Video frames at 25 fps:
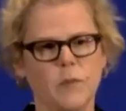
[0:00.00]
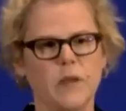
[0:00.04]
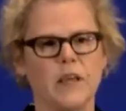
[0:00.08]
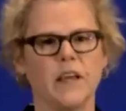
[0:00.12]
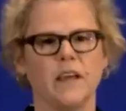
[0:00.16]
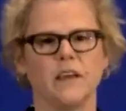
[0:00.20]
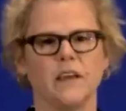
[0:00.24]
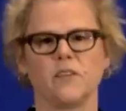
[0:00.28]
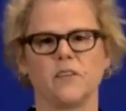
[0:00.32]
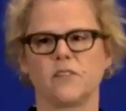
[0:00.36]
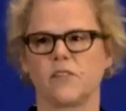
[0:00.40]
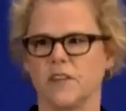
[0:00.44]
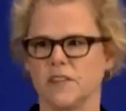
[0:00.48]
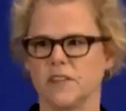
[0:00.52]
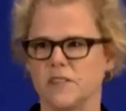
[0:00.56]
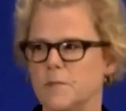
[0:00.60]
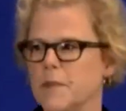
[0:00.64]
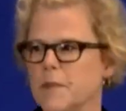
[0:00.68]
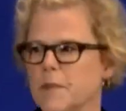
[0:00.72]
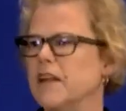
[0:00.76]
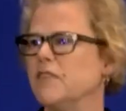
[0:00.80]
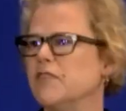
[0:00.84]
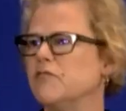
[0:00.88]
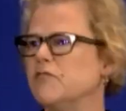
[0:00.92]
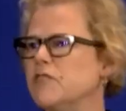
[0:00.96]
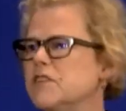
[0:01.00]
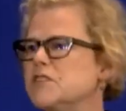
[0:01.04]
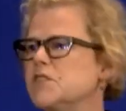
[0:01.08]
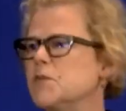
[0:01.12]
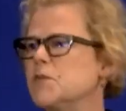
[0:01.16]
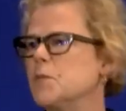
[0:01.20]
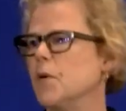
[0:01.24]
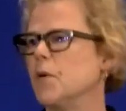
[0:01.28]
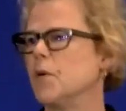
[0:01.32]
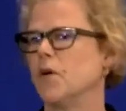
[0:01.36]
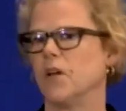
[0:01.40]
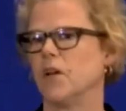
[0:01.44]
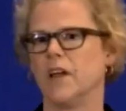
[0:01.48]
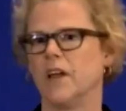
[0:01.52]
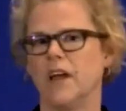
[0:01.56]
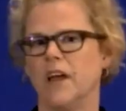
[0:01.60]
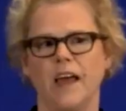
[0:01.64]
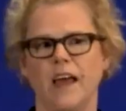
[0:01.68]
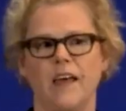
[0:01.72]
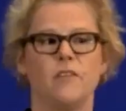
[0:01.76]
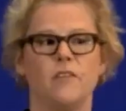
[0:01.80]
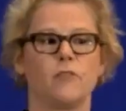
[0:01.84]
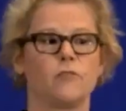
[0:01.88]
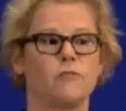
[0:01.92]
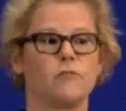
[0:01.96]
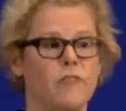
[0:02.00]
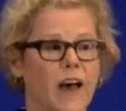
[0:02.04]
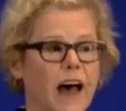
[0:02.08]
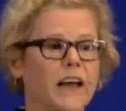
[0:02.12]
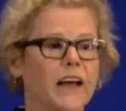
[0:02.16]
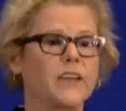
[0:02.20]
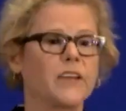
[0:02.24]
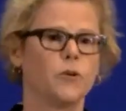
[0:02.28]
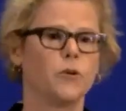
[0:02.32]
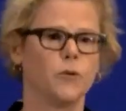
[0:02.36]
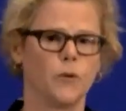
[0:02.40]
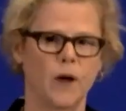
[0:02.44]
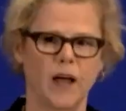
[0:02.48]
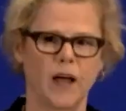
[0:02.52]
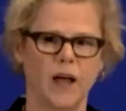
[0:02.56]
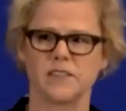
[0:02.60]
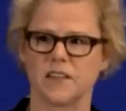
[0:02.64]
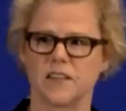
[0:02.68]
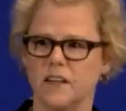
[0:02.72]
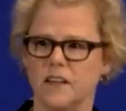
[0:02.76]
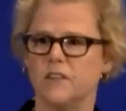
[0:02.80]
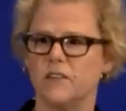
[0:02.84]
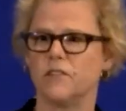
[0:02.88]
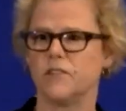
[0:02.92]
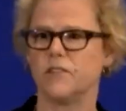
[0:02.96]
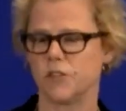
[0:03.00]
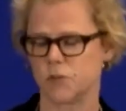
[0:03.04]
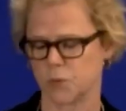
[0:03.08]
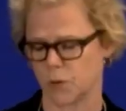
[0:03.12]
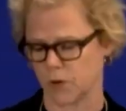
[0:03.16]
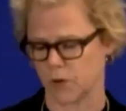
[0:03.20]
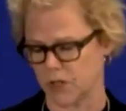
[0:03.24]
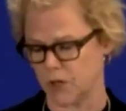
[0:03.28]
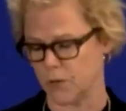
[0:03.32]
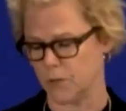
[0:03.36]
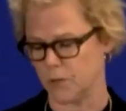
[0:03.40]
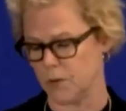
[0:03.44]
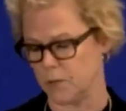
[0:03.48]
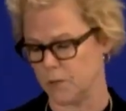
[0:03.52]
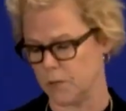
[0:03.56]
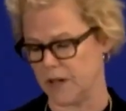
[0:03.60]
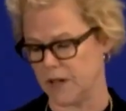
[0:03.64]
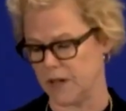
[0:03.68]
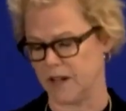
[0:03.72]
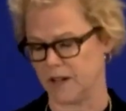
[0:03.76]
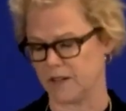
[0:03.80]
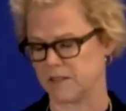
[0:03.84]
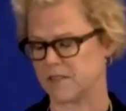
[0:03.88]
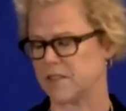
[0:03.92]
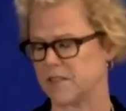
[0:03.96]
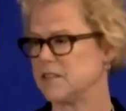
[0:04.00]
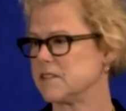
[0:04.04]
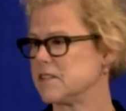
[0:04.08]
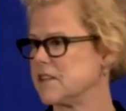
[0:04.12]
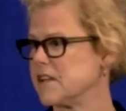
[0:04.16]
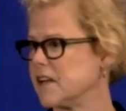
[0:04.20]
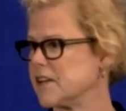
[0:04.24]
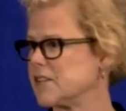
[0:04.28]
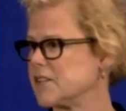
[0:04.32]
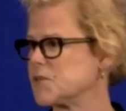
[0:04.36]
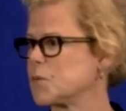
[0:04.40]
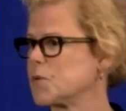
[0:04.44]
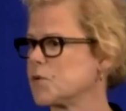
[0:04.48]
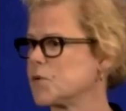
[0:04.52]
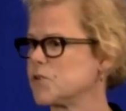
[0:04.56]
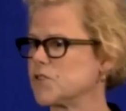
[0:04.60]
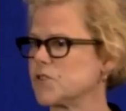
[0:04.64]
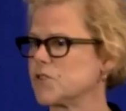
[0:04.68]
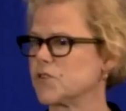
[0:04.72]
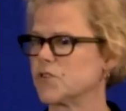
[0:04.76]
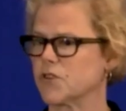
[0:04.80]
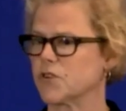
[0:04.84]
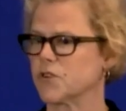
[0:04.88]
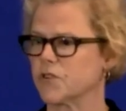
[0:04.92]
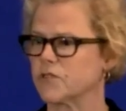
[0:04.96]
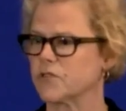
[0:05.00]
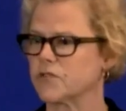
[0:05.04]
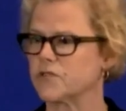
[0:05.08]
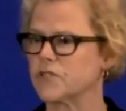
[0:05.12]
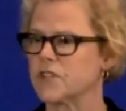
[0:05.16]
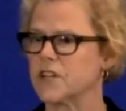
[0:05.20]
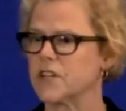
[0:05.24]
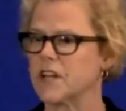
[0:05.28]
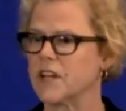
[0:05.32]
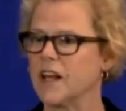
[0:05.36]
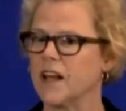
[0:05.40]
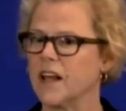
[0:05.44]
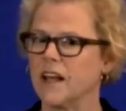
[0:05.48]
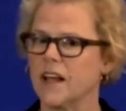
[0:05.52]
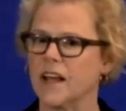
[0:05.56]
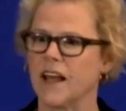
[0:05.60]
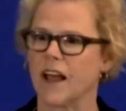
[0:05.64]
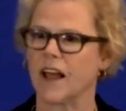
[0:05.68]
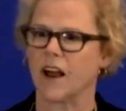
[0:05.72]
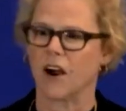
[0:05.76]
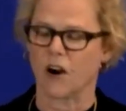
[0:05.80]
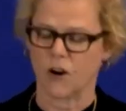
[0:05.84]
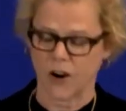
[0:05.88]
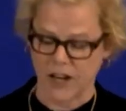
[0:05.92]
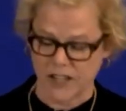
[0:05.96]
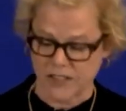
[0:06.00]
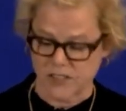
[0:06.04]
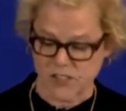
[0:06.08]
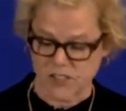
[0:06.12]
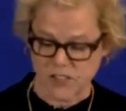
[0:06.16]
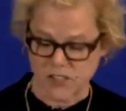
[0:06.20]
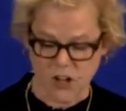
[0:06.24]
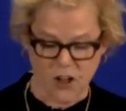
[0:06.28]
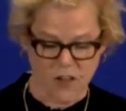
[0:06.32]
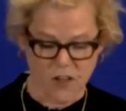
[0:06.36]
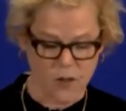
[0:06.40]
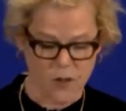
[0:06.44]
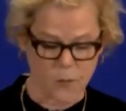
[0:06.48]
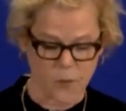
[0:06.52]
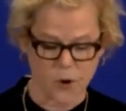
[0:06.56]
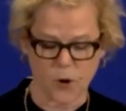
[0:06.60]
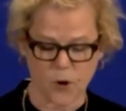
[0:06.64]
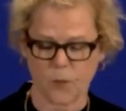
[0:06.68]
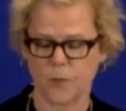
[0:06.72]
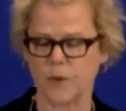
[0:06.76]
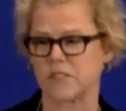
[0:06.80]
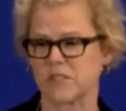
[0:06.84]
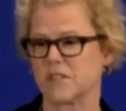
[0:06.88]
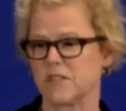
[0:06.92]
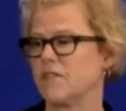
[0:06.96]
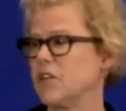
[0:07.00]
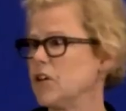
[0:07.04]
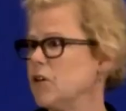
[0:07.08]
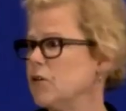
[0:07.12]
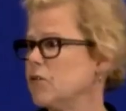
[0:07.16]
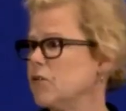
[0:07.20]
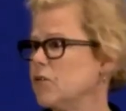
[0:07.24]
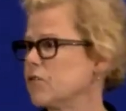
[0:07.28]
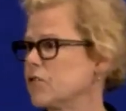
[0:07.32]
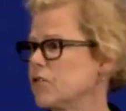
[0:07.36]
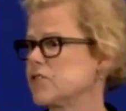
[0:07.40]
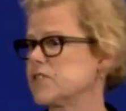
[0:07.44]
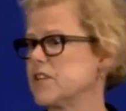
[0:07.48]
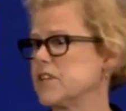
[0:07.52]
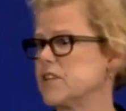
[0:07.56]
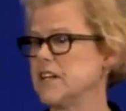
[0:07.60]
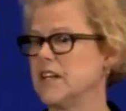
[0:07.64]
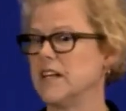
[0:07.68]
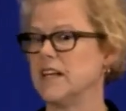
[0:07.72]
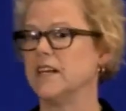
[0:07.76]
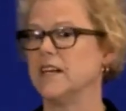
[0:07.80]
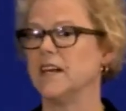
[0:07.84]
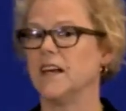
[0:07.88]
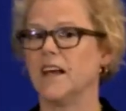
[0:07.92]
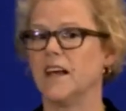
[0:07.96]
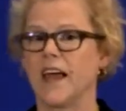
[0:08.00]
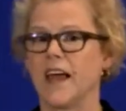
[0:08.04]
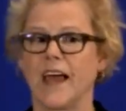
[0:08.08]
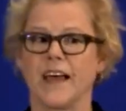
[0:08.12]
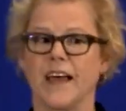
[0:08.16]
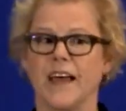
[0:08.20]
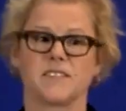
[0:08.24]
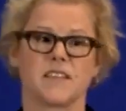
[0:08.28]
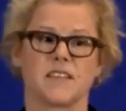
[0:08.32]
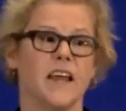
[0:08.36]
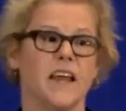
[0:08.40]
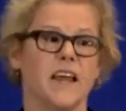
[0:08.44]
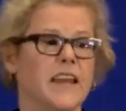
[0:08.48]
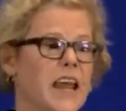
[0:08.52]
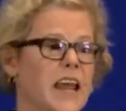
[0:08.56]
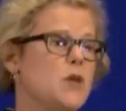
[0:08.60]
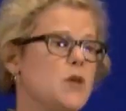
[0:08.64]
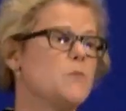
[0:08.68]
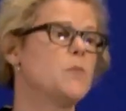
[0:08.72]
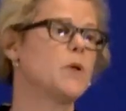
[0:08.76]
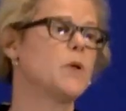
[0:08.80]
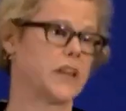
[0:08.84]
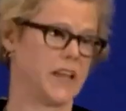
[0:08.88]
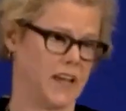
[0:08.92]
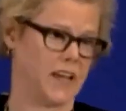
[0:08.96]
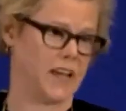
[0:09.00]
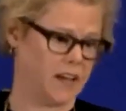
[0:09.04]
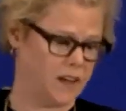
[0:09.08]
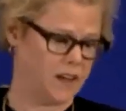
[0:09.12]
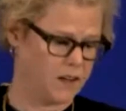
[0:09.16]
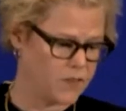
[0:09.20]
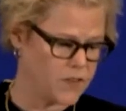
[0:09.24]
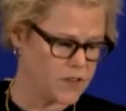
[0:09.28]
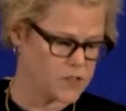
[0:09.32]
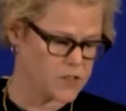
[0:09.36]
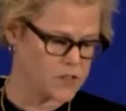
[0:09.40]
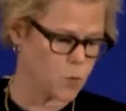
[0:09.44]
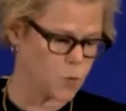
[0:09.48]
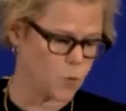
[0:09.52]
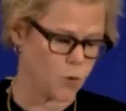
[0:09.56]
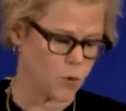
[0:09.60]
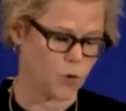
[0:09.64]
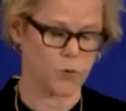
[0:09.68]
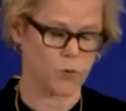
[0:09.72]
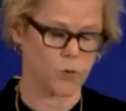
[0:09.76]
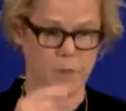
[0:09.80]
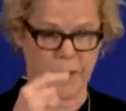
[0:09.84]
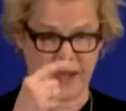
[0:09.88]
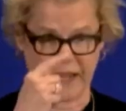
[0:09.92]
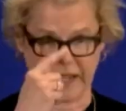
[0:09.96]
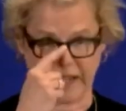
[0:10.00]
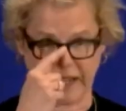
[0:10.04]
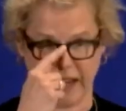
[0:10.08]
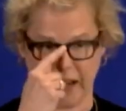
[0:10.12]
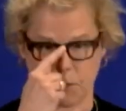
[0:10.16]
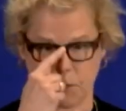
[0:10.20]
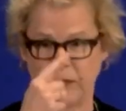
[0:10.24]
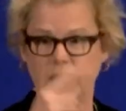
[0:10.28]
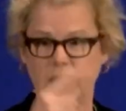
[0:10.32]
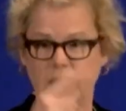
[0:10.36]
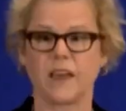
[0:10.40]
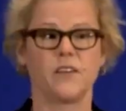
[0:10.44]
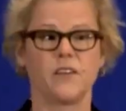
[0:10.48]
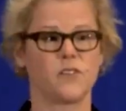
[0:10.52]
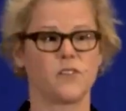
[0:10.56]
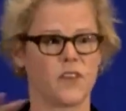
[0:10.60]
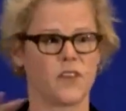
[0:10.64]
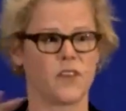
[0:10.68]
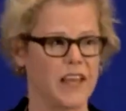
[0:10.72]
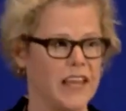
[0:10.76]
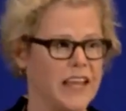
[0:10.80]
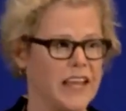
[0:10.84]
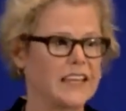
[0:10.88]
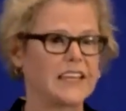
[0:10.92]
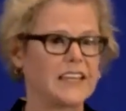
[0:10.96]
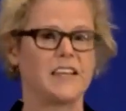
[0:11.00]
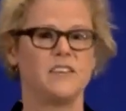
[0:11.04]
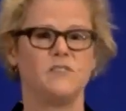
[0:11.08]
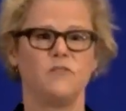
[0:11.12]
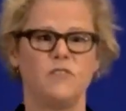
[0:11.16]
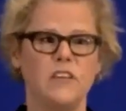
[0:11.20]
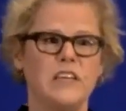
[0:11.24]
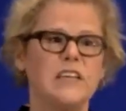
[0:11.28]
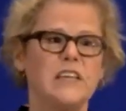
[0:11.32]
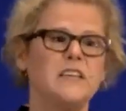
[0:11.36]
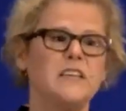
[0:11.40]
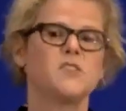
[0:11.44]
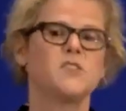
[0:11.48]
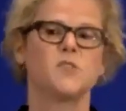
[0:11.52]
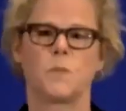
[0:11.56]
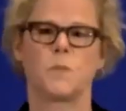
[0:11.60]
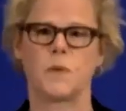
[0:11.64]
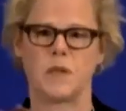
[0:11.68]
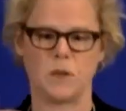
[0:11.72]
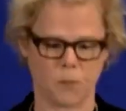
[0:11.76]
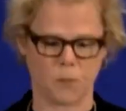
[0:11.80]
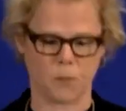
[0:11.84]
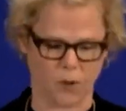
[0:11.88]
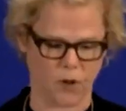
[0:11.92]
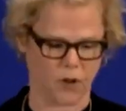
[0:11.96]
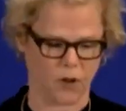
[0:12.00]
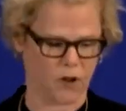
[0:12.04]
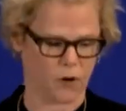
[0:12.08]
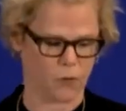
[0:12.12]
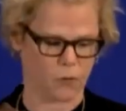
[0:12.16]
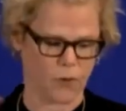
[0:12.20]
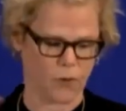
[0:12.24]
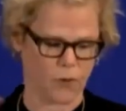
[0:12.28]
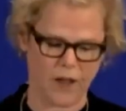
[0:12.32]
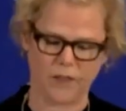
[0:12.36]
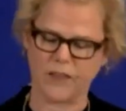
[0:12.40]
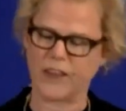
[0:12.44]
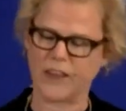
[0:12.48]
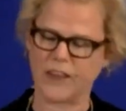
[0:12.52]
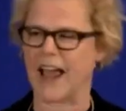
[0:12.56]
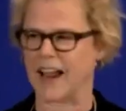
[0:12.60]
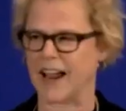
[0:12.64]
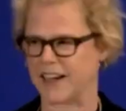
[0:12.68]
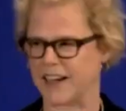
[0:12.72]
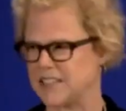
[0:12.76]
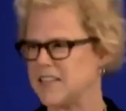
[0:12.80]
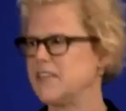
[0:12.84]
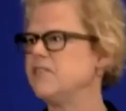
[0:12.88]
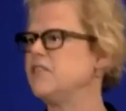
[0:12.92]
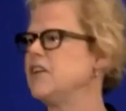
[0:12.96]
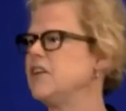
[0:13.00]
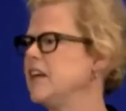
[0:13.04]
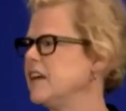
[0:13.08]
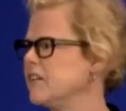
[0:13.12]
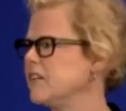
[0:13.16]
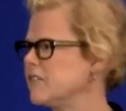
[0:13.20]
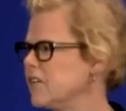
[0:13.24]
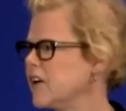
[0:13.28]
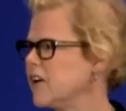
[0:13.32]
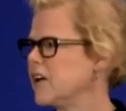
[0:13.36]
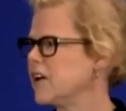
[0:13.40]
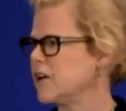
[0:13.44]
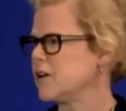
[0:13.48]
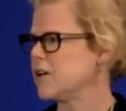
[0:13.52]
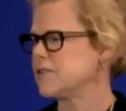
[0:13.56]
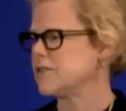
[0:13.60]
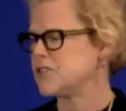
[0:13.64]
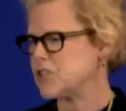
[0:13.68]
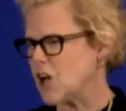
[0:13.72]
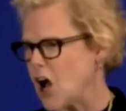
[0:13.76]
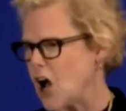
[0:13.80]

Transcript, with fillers: human beings is made visible and their value as individual human beings is thus preserved. Arendt saw the purpose of the university as enabling this world making because it convenes people around the activity of